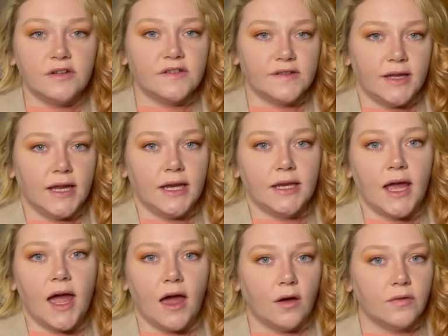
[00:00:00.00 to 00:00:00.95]
seen
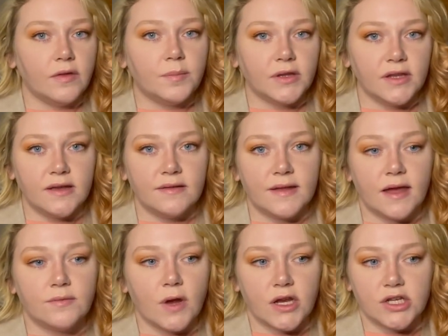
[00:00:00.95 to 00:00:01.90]
how the police
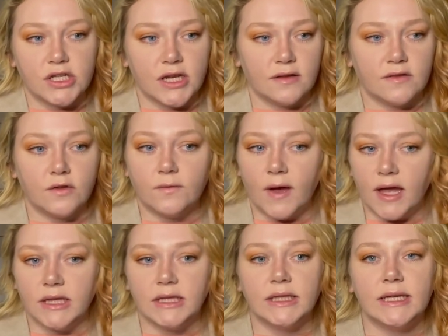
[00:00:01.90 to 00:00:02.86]
had rushed in so
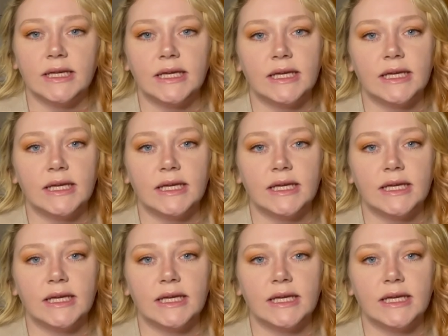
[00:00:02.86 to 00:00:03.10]
violently,